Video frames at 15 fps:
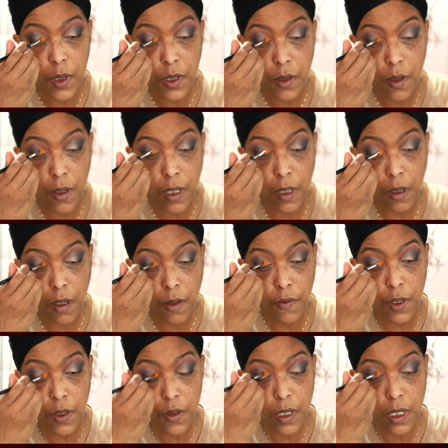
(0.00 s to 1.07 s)
Starting off
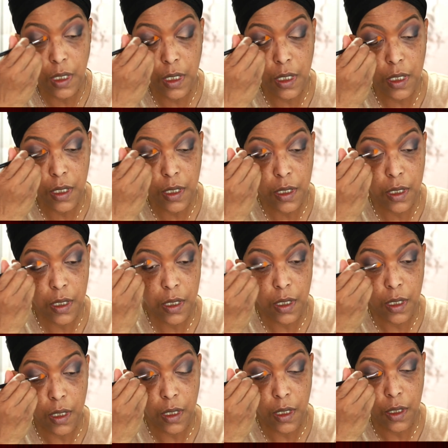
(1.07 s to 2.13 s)
using this
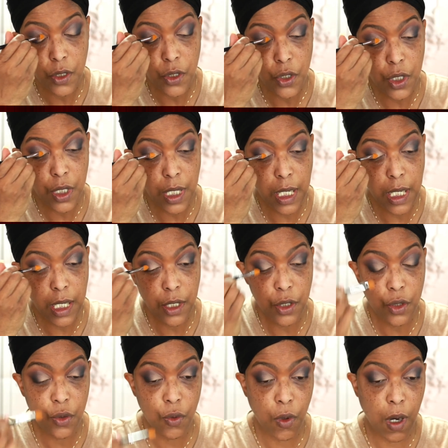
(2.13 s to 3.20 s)
shade
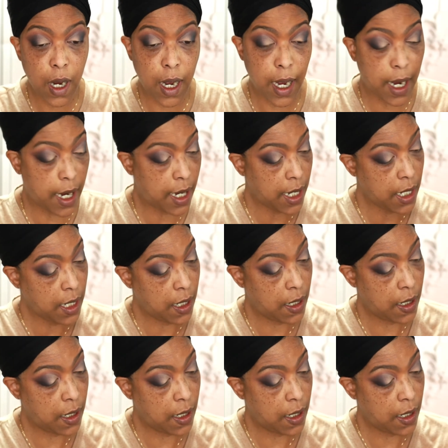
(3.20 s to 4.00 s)
dry